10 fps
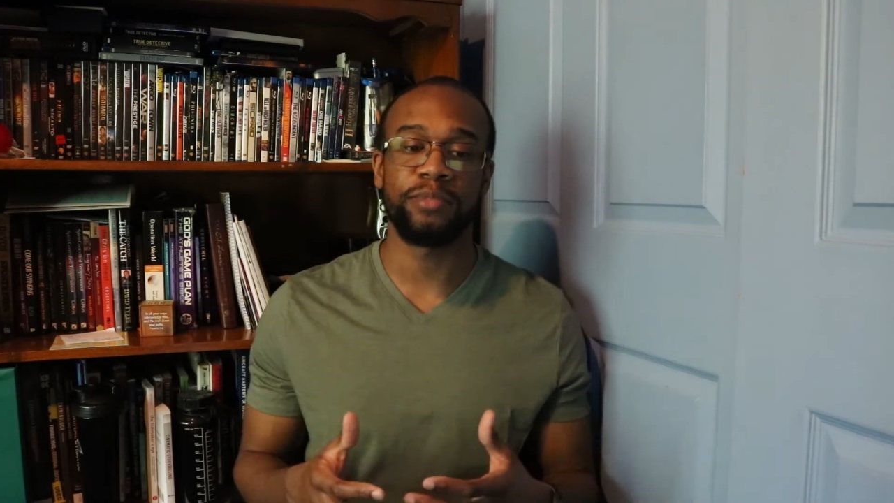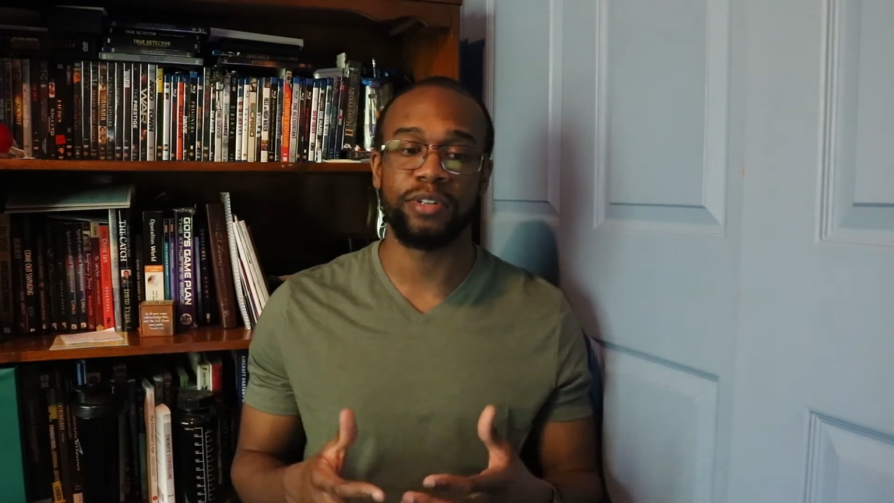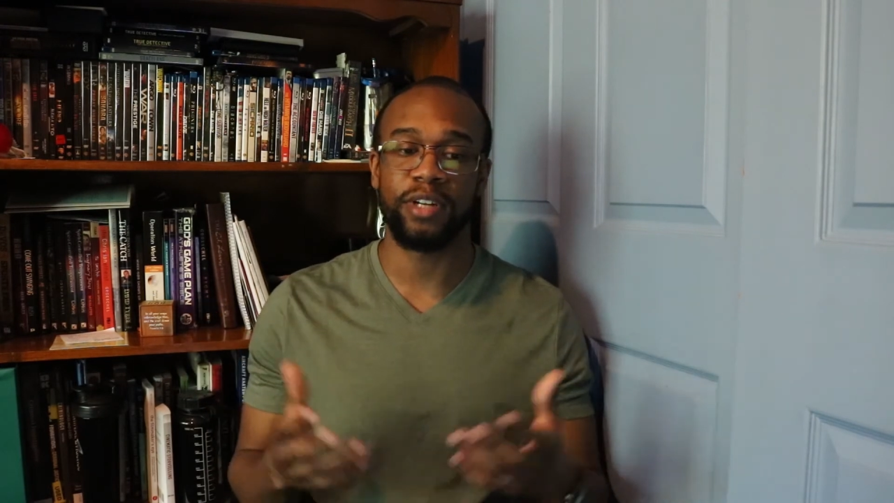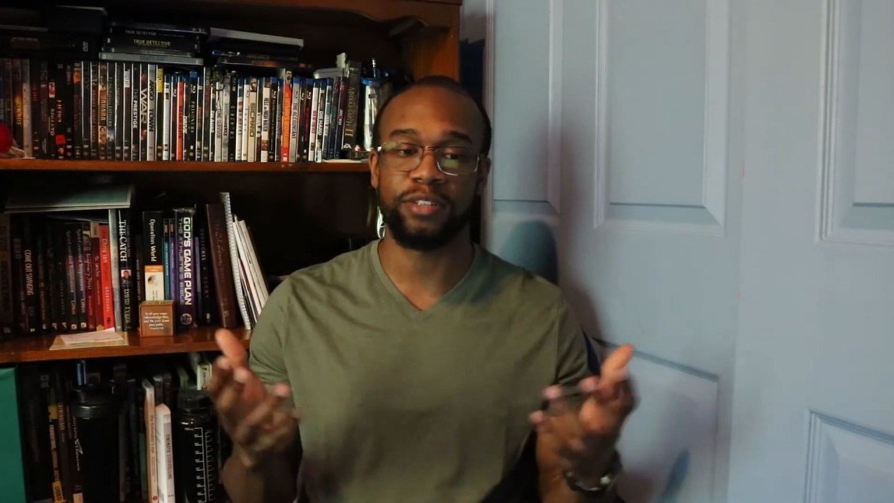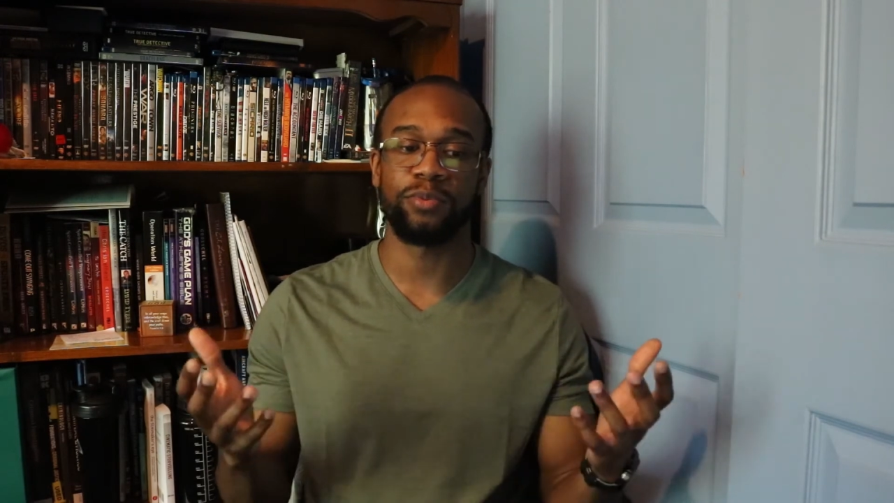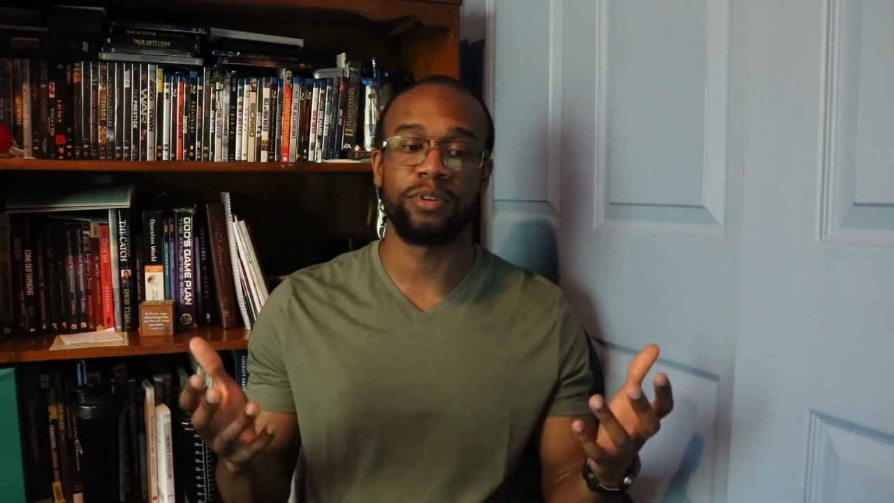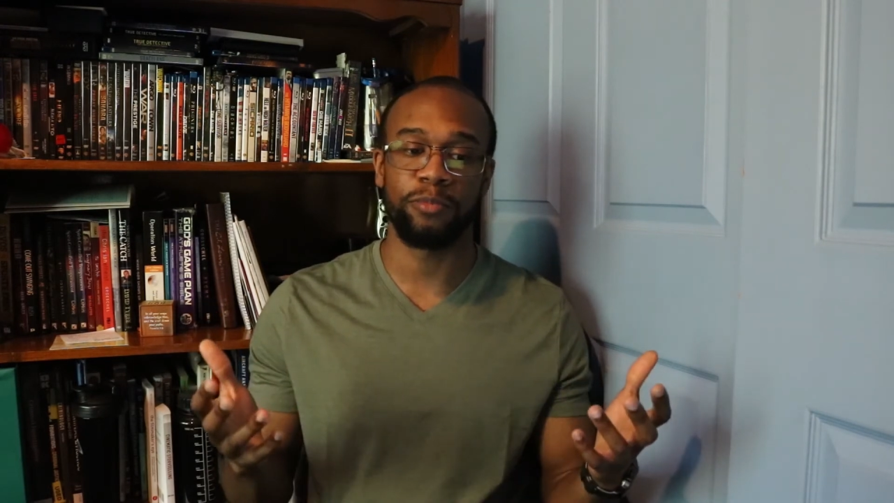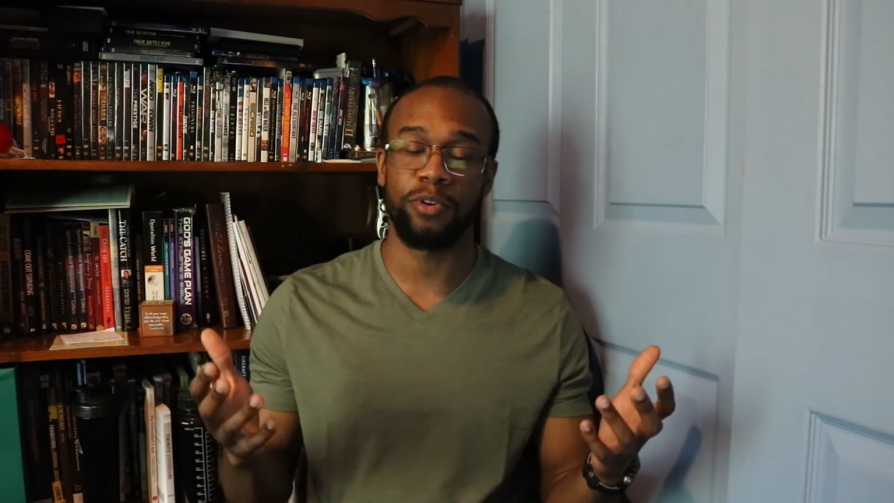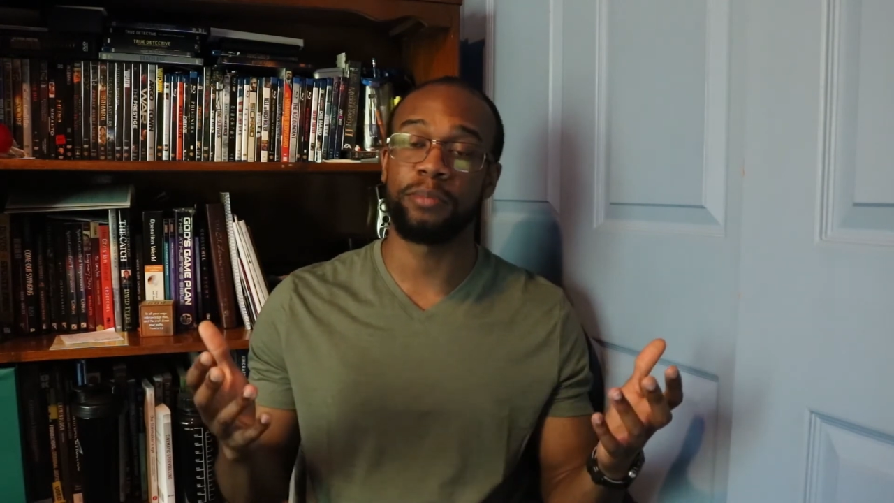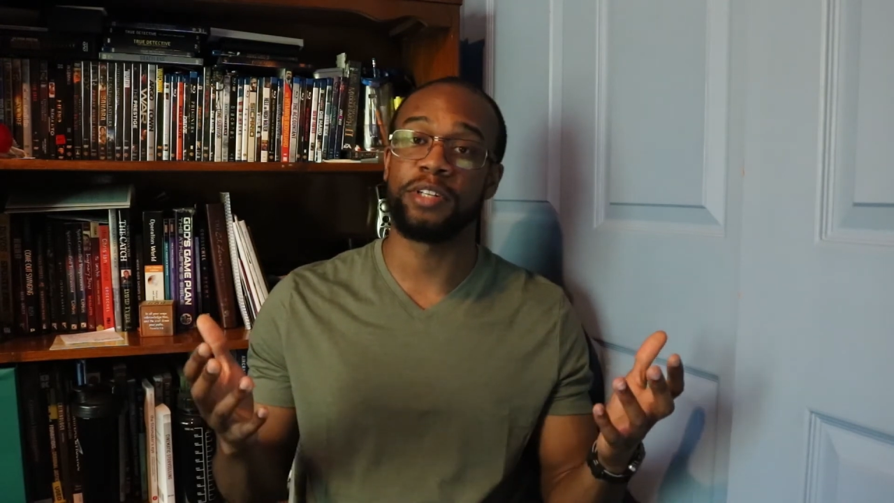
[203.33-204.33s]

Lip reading: So that's what I'm going to be